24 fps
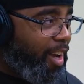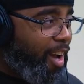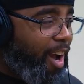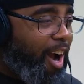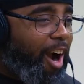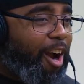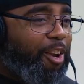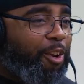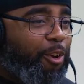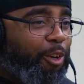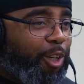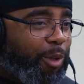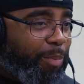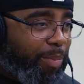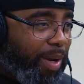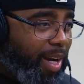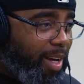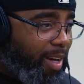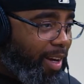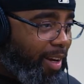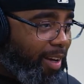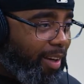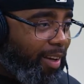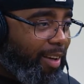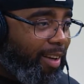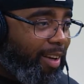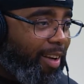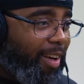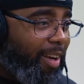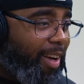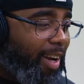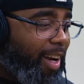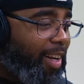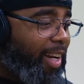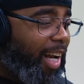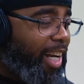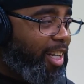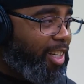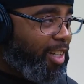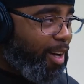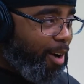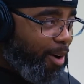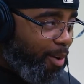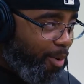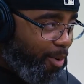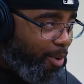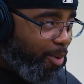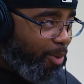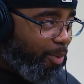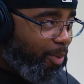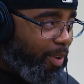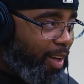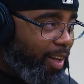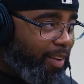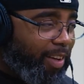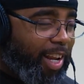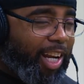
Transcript: Are you speaking in a tone